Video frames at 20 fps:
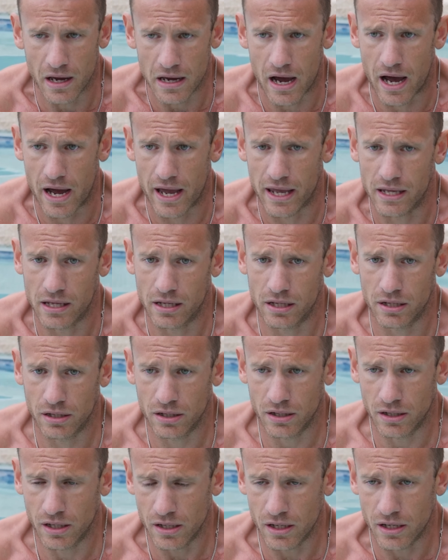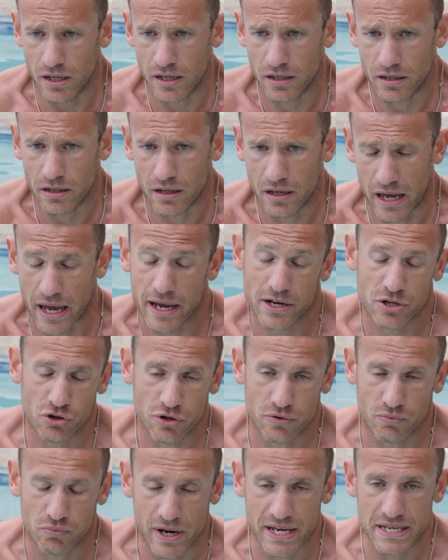i
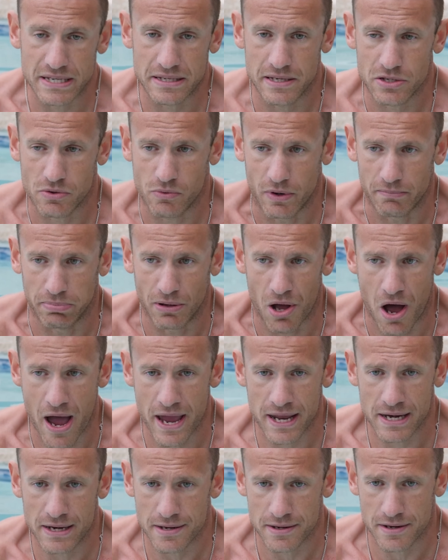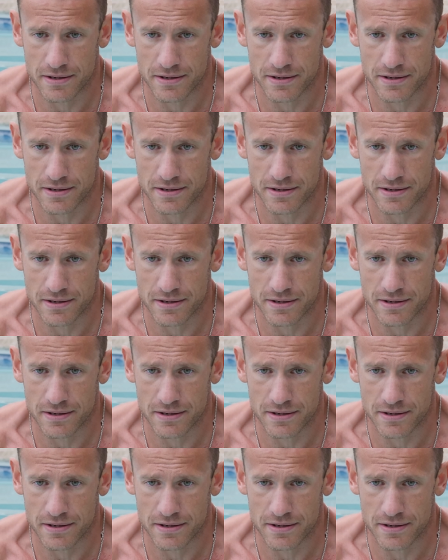actually raced this one blind